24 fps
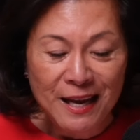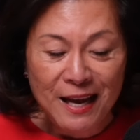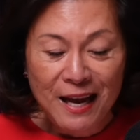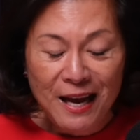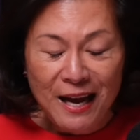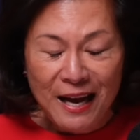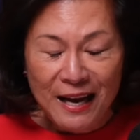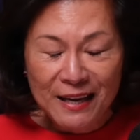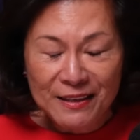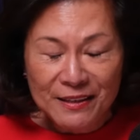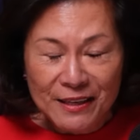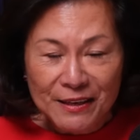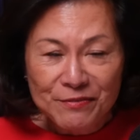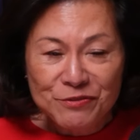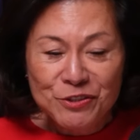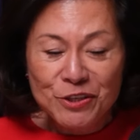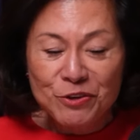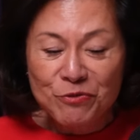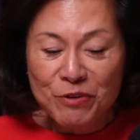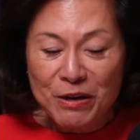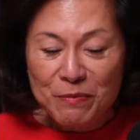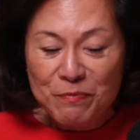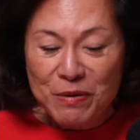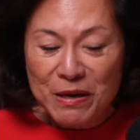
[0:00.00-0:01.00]
I love to
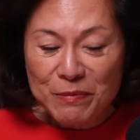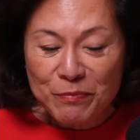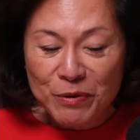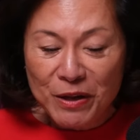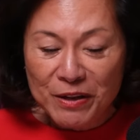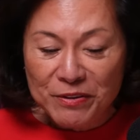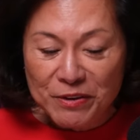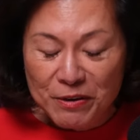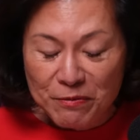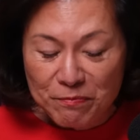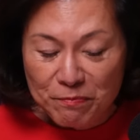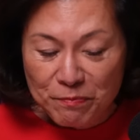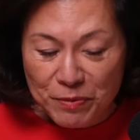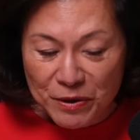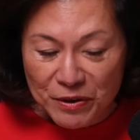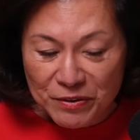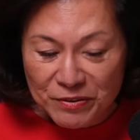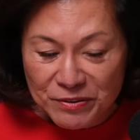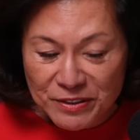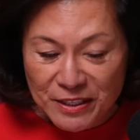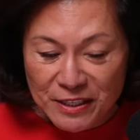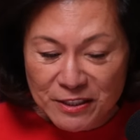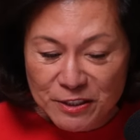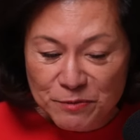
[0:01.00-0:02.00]
greet people on their
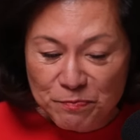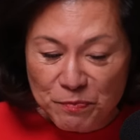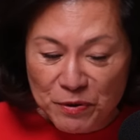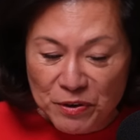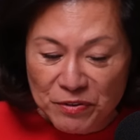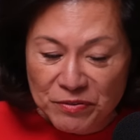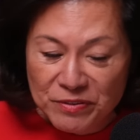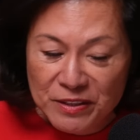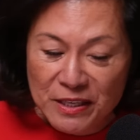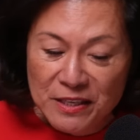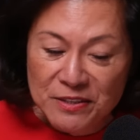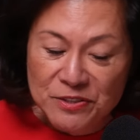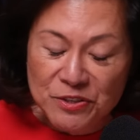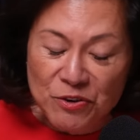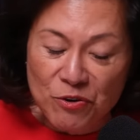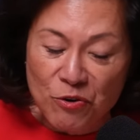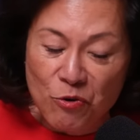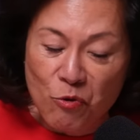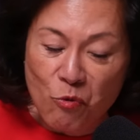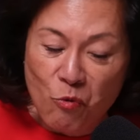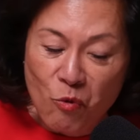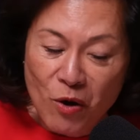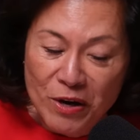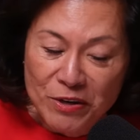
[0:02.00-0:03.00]
birthdays. Birthdays are a
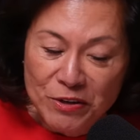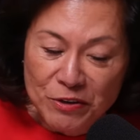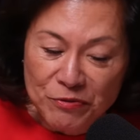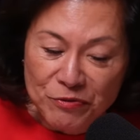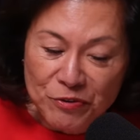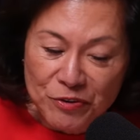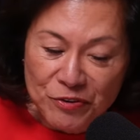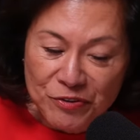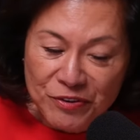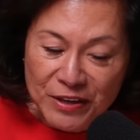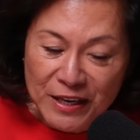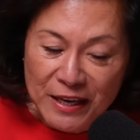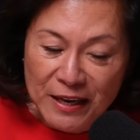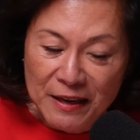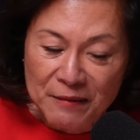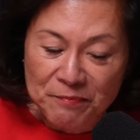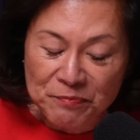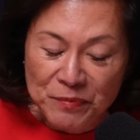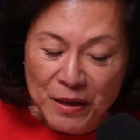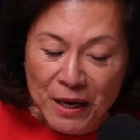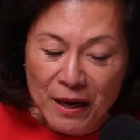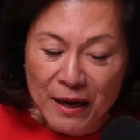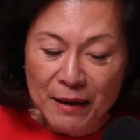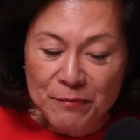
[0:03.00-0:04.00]
wonderful thing.
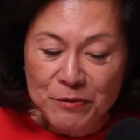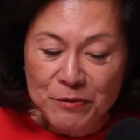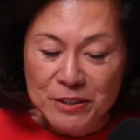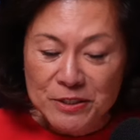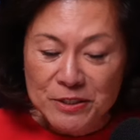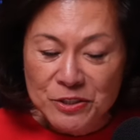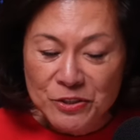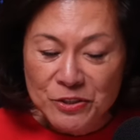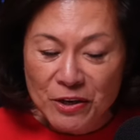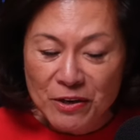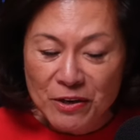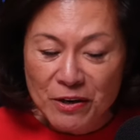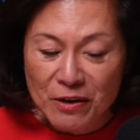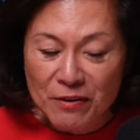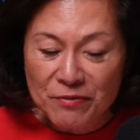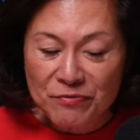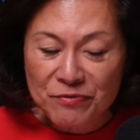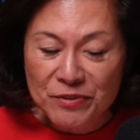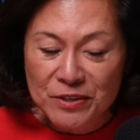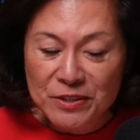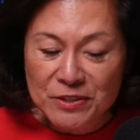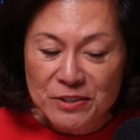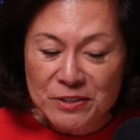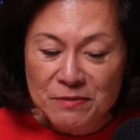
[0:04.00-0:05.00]
I'm going to start off
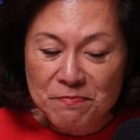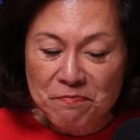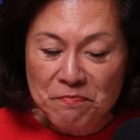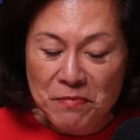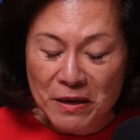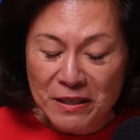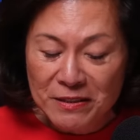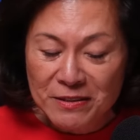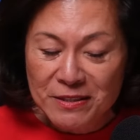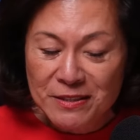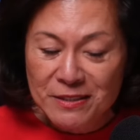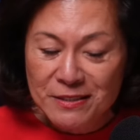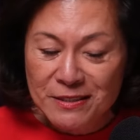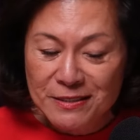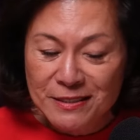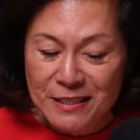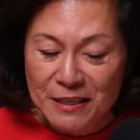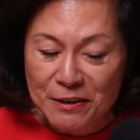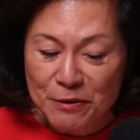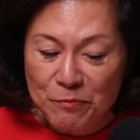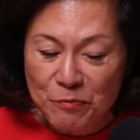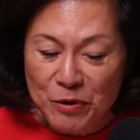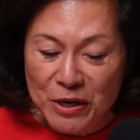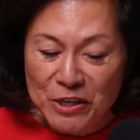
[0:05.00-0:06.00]
this month's
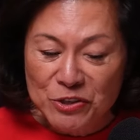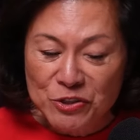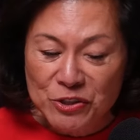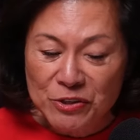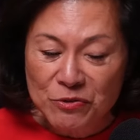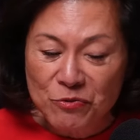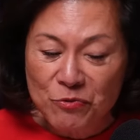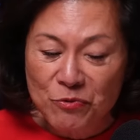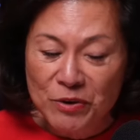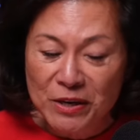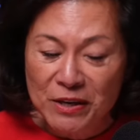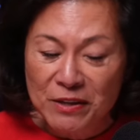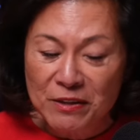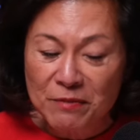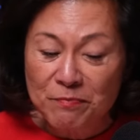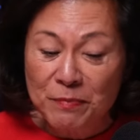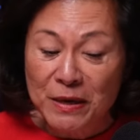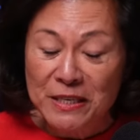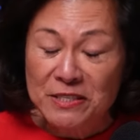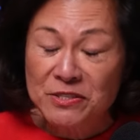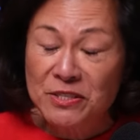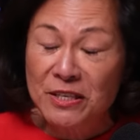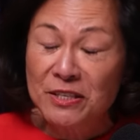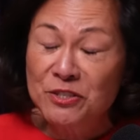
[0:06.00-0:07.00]
celebration with my
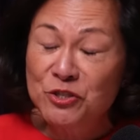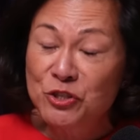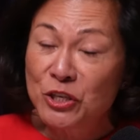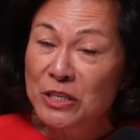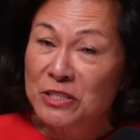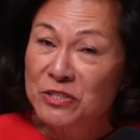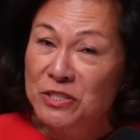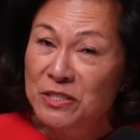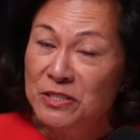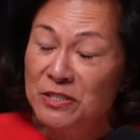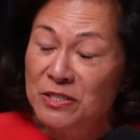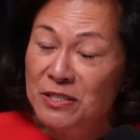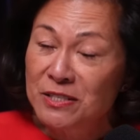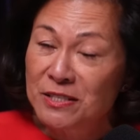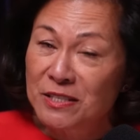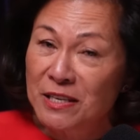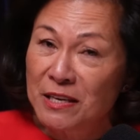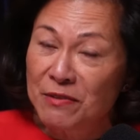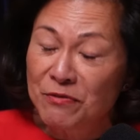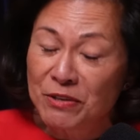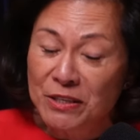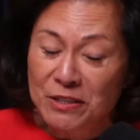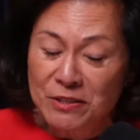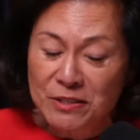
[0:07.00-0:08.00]
son, Jason
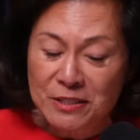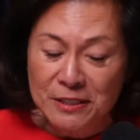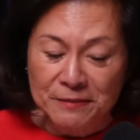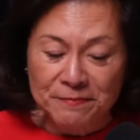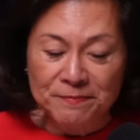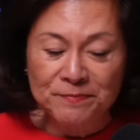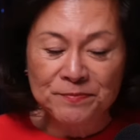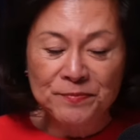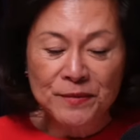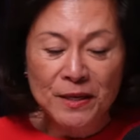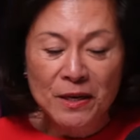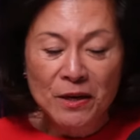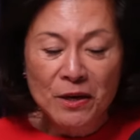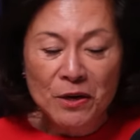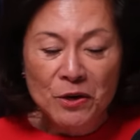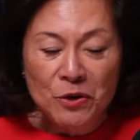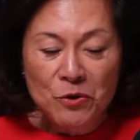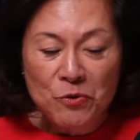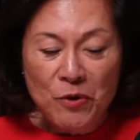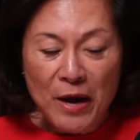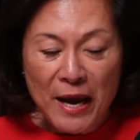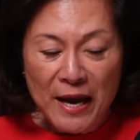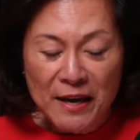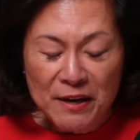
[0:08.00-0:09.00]
Stevens,
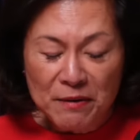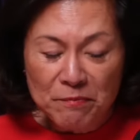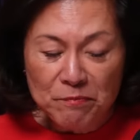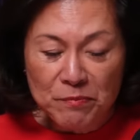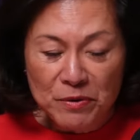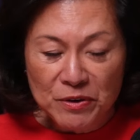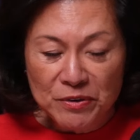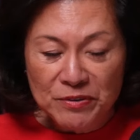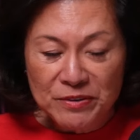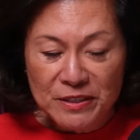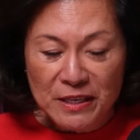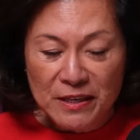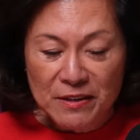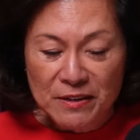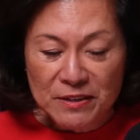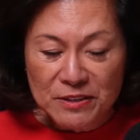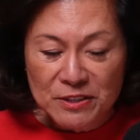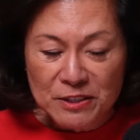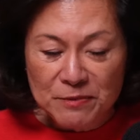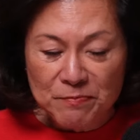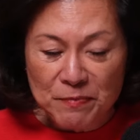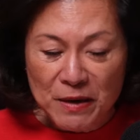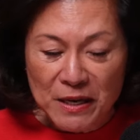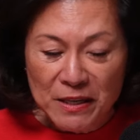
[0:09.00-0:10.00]
who had a birthday
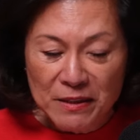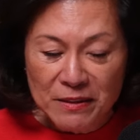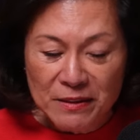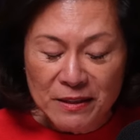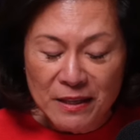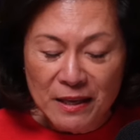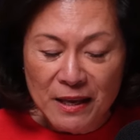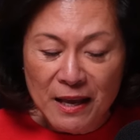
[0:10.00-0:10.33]
this month.